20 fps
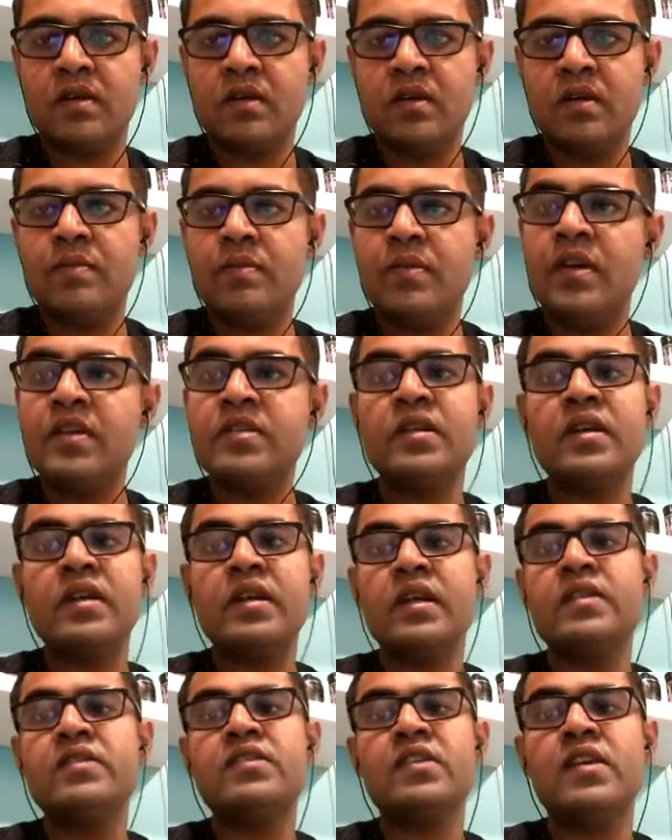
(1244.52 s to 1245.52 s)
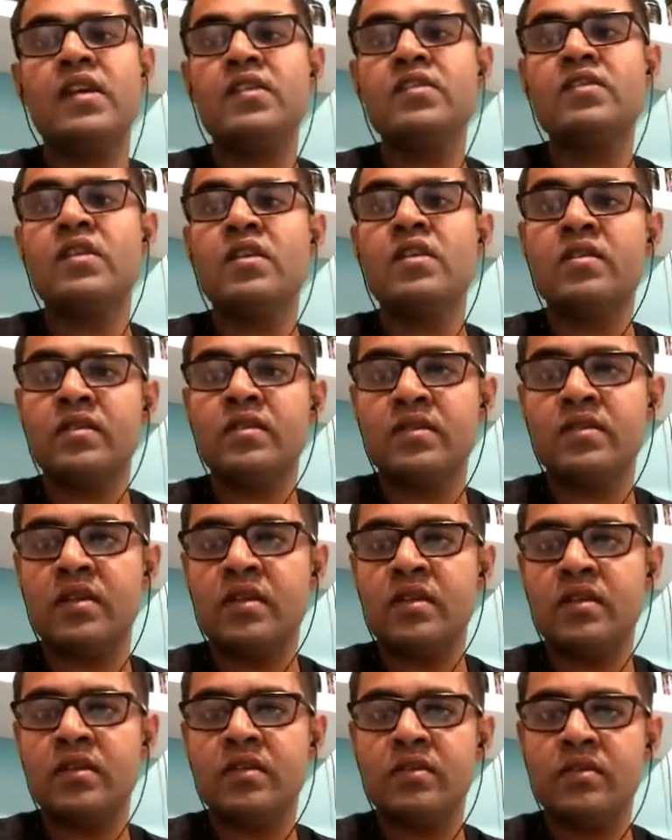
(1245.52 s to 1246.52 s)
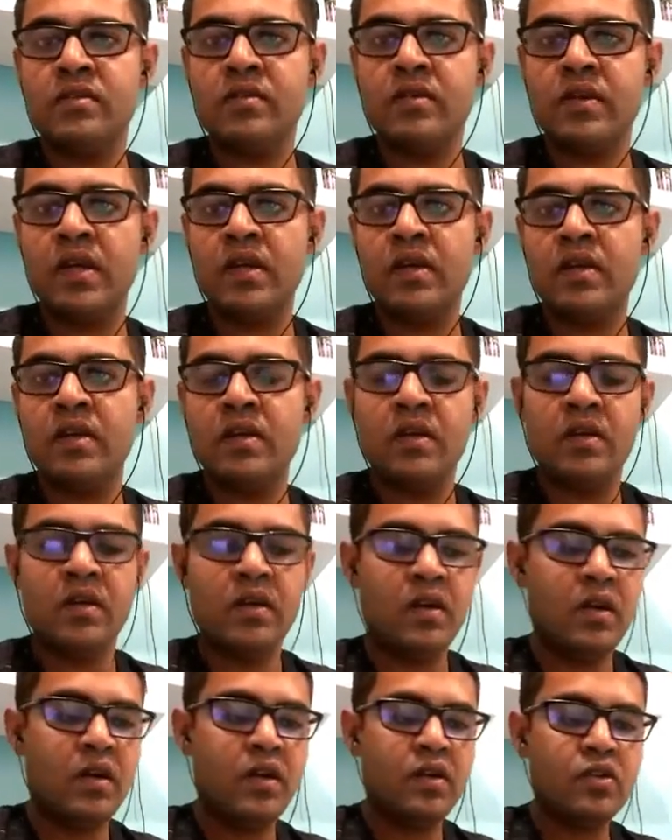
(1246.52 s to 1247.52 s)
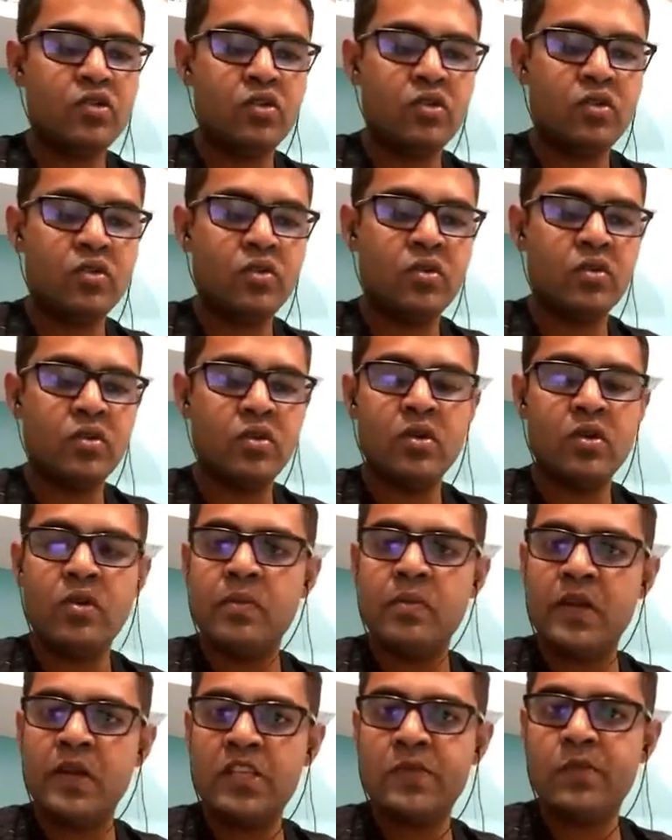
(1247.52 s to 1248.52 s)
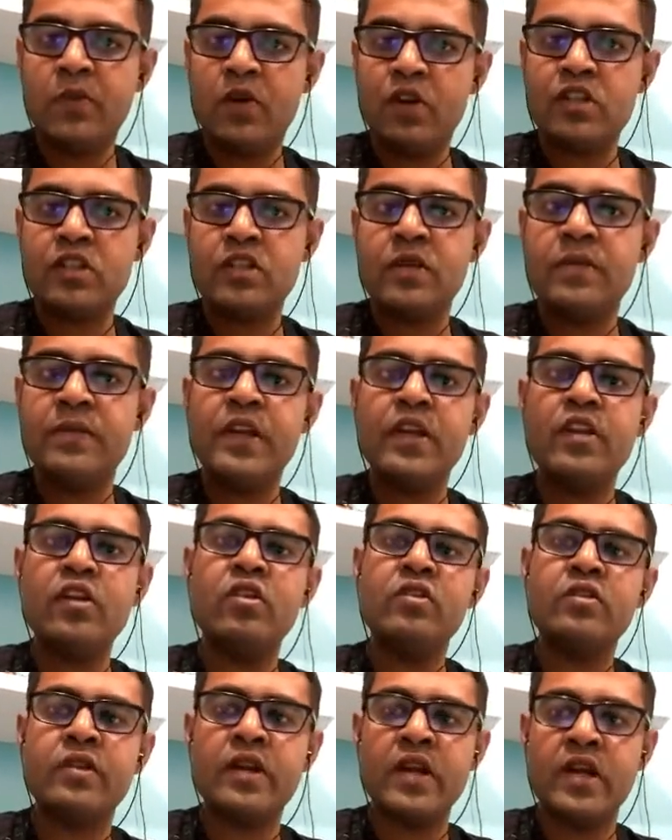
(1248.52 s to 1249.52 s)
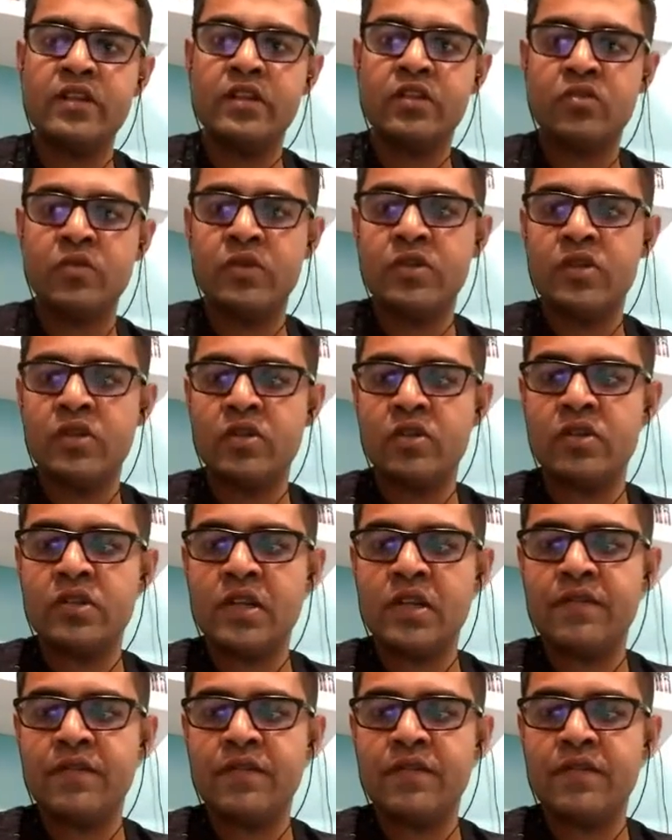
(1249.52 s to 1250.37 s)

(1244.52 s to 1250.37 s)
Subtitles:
Percentage change in result. Okay. So please pause the video. Try this question yourself.